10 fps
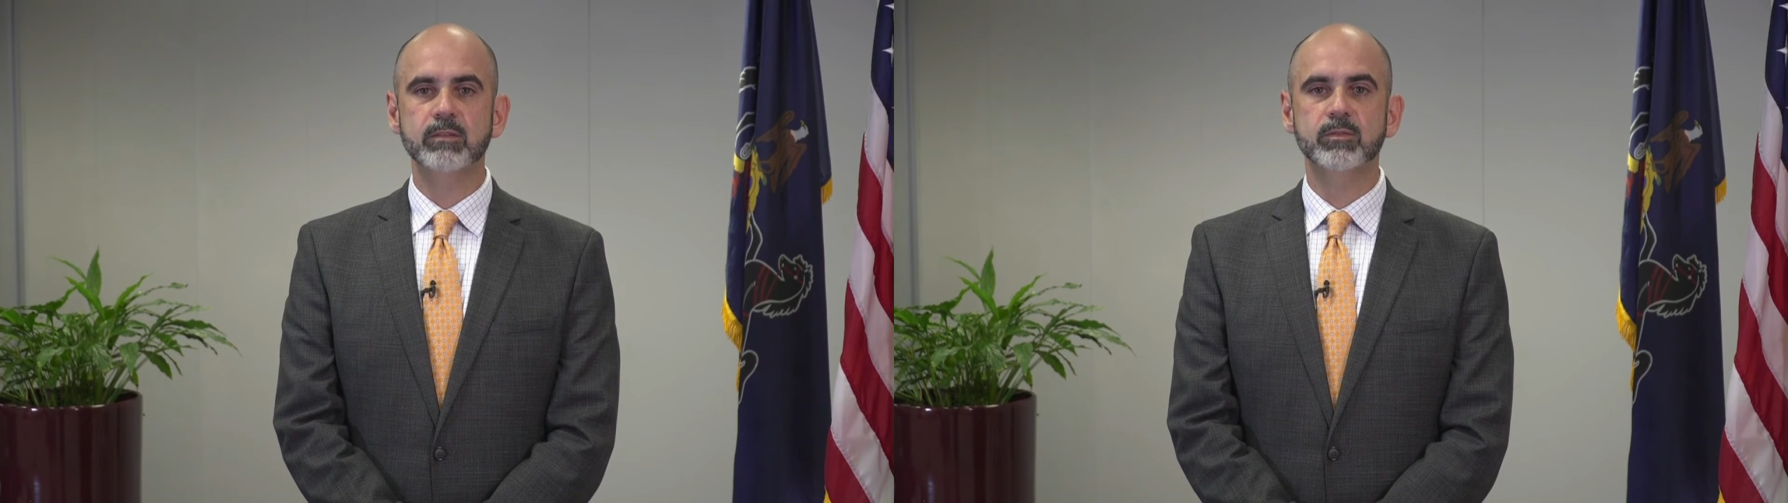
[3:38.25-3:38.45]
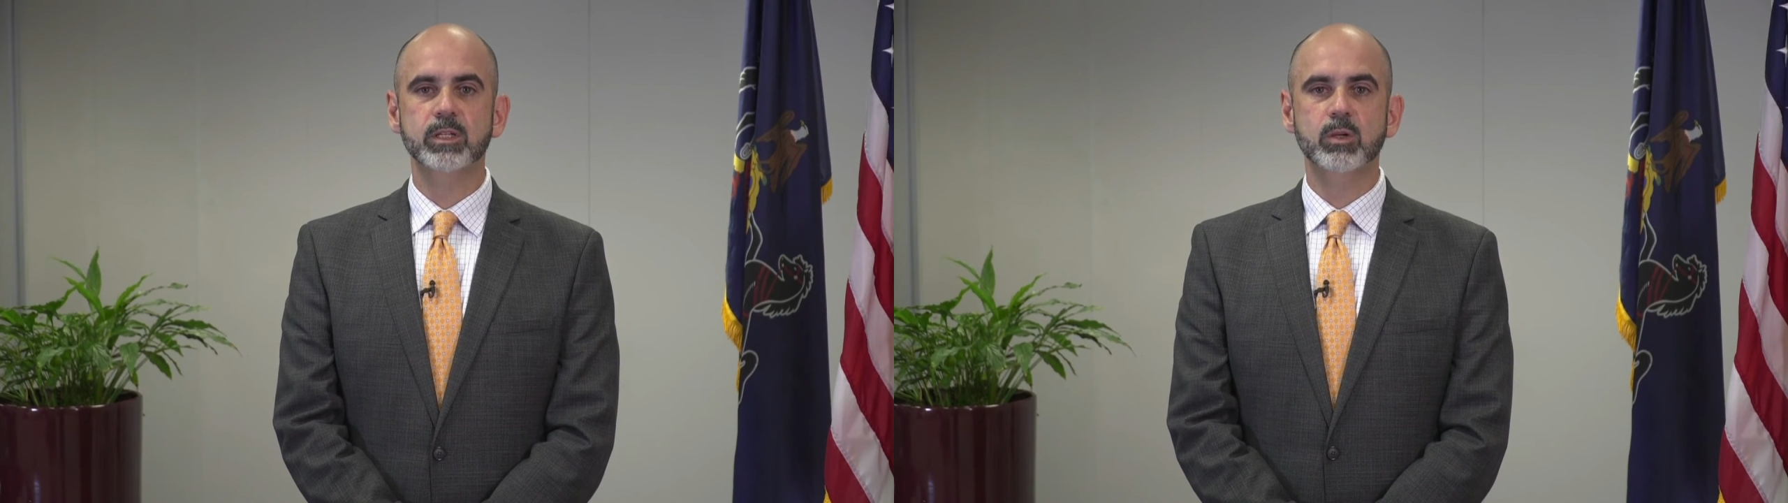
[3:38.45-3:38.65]

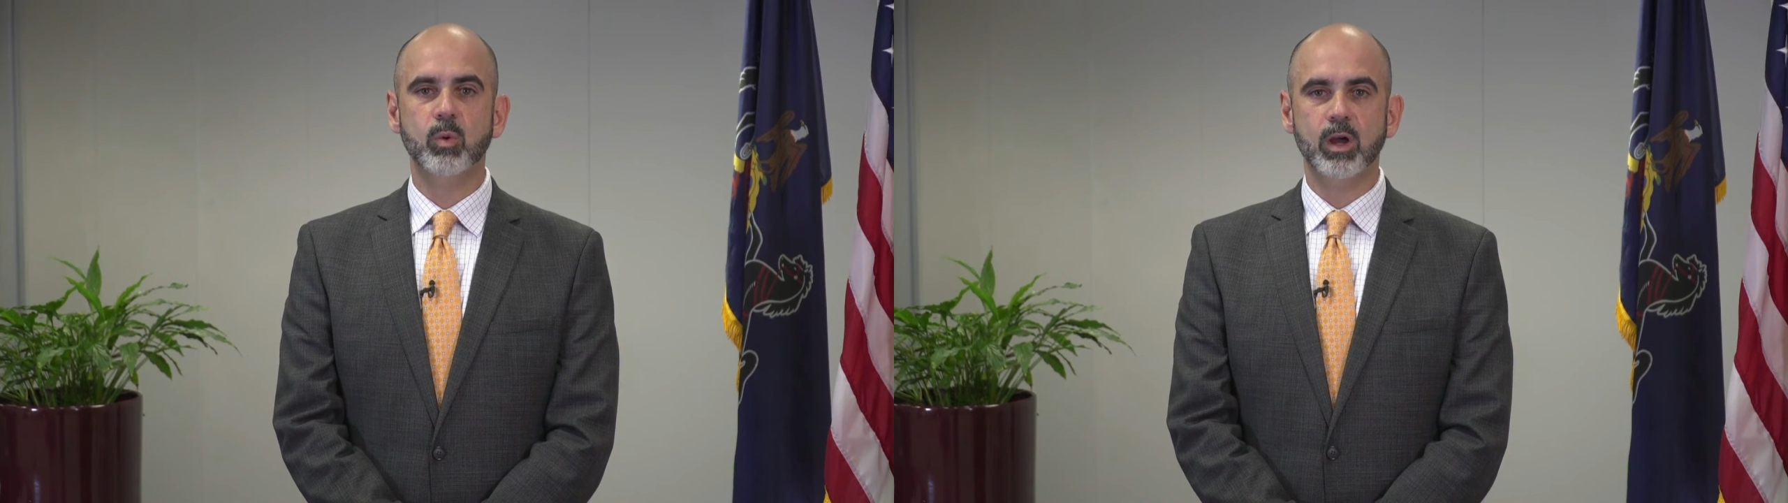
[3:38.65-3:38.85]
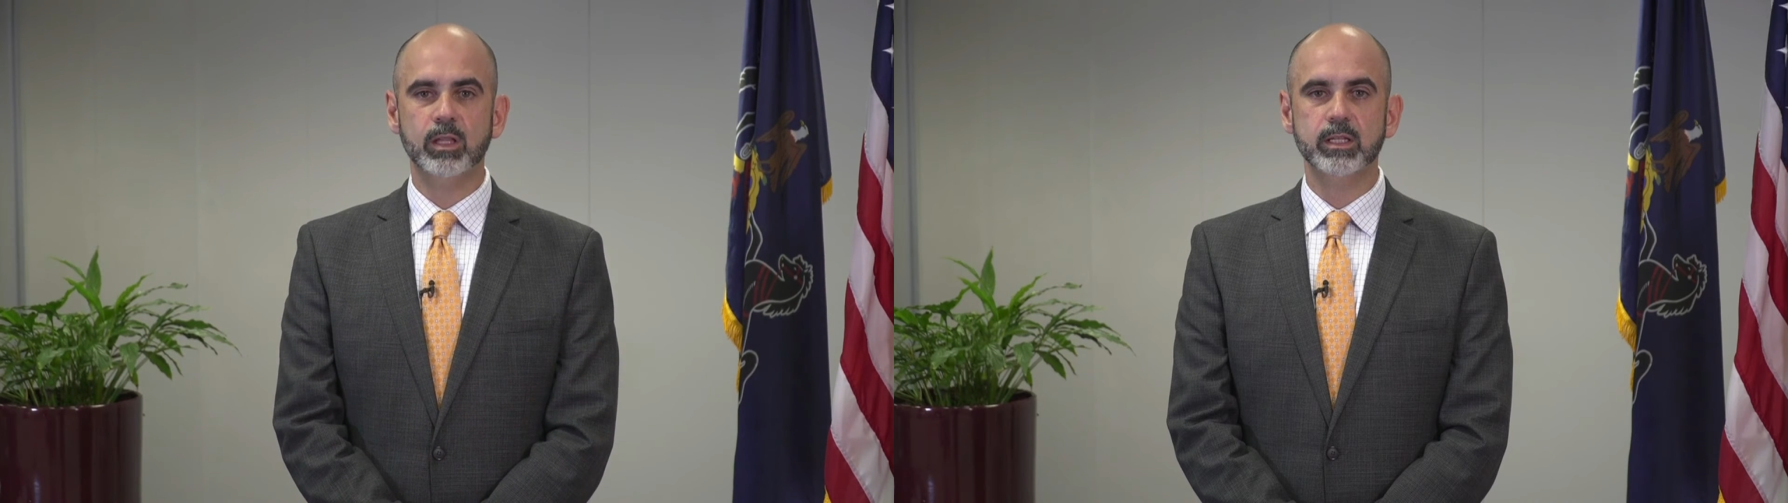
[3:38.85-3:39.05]
for
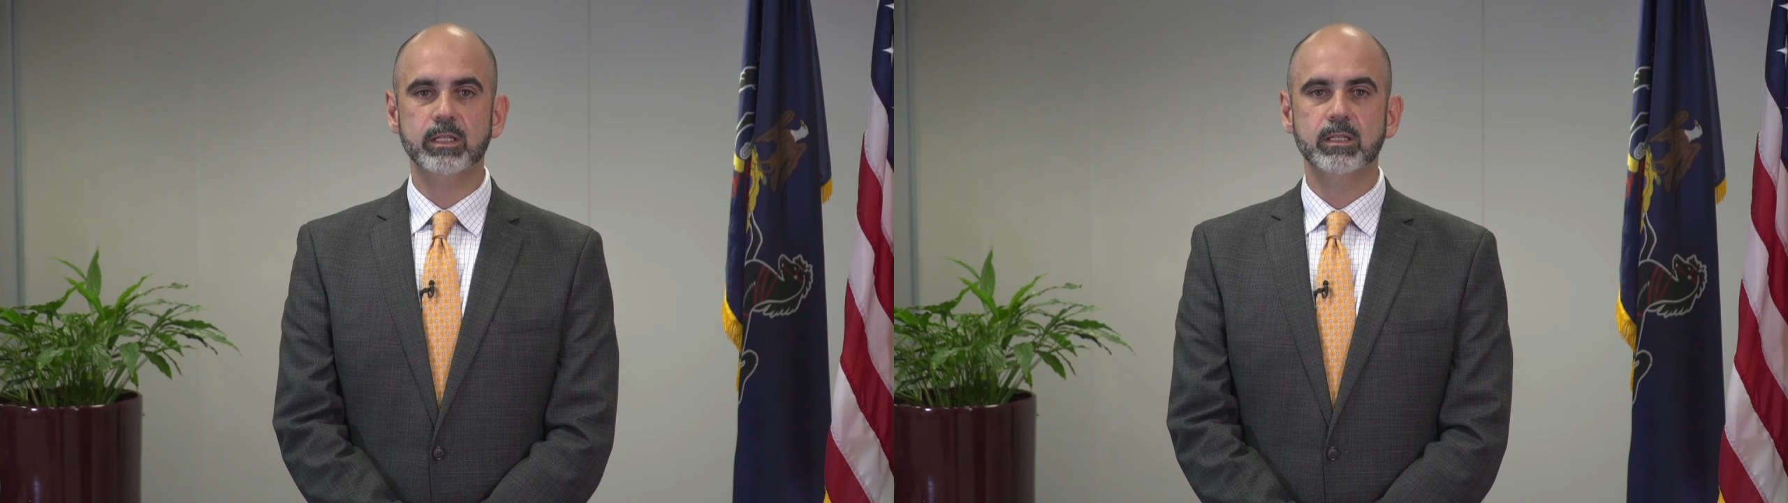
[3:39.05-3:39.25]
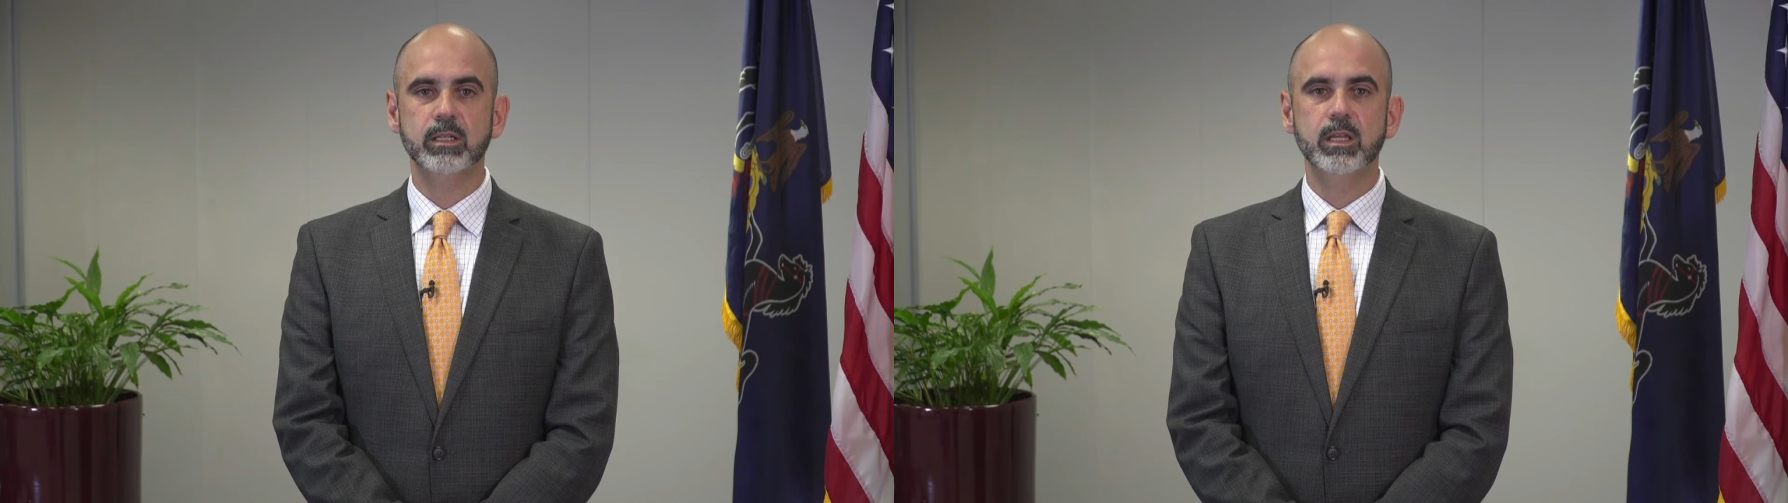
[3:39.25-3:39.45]
equality.